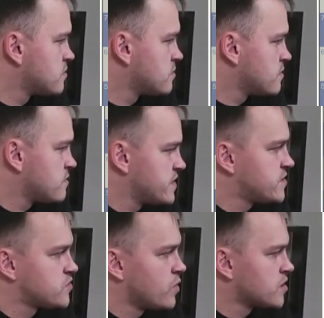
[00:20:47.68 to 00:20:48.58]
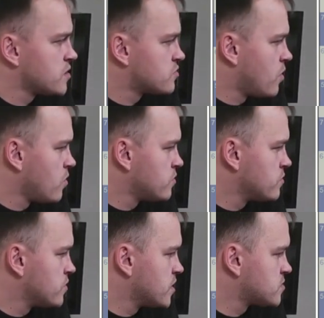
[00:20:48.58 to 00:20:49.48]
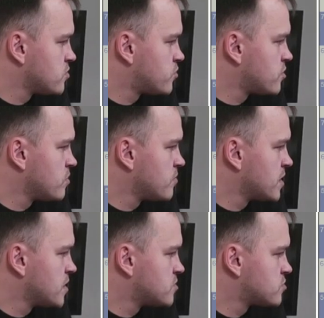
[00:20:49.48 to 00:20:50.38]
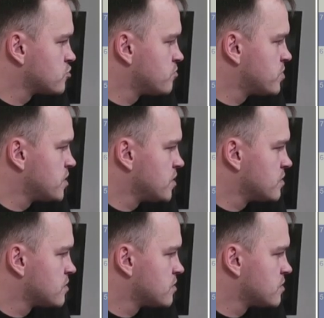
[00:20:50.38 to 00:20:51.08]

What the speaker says: This is what I told you, yes? So probably it should be